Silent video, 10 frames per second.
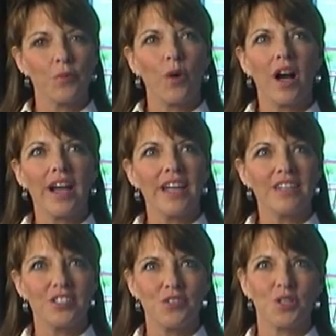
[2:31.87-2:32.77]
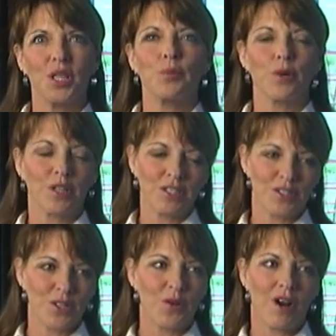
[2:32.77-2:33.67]
Why do you keep working
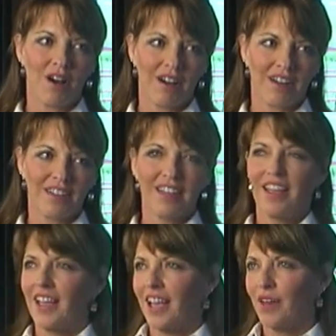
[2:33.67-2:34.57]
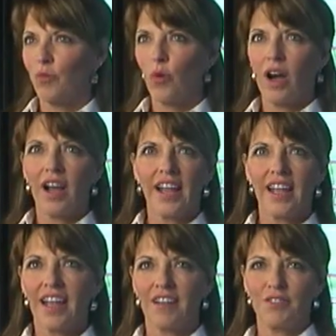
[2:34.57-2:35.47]
so hard? And why
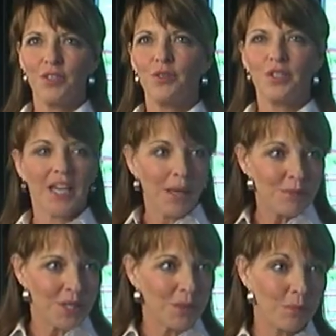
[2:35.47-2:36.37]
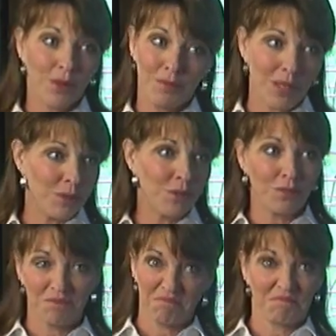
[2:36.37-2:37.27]
have you kept up when maybe
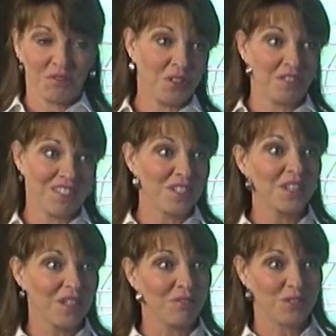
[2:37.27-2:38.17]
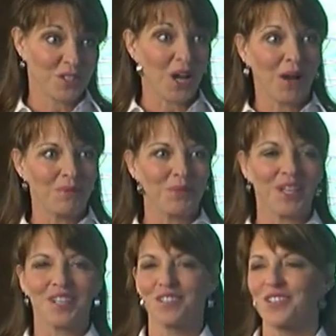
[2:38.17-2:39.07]
you could easily have stopped
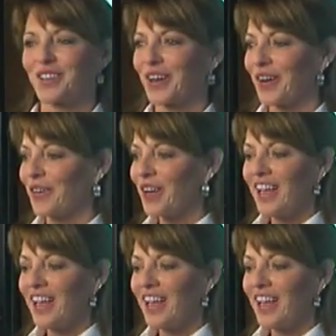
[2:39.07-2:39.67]
many years ago.